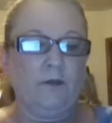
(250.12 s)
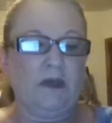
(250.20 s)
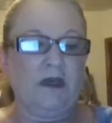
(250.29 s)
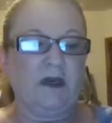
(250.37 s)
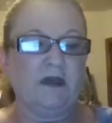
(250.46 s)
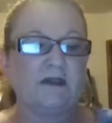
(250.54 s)

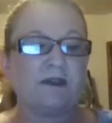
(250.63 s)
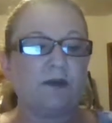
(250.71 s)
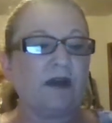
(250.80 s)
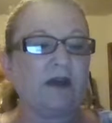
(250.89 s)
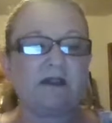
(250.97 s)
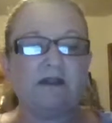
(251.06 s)
because the
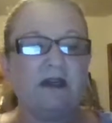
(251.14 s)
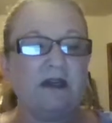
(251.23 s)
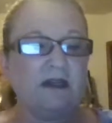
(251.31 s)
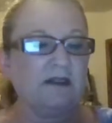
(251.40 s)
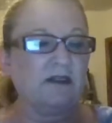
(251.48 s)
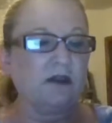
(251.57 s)
rest of
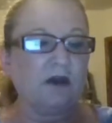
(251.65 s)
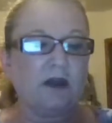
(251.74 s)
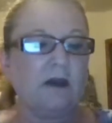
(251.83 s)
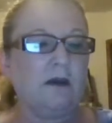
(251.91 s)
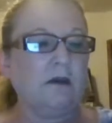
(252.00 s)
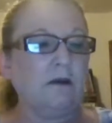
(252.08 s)
it is
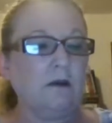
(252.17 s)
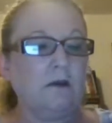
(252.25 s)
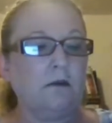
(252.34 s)
looking